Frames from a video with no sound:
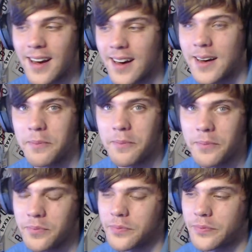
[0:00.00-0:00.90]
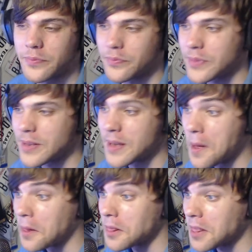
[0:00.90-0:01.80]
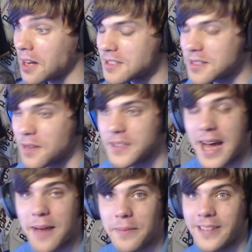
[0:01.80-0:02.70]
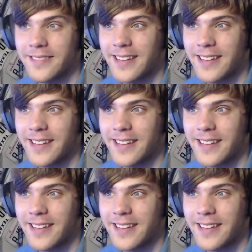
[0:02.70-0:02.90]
Um, a lot of this stuff has happened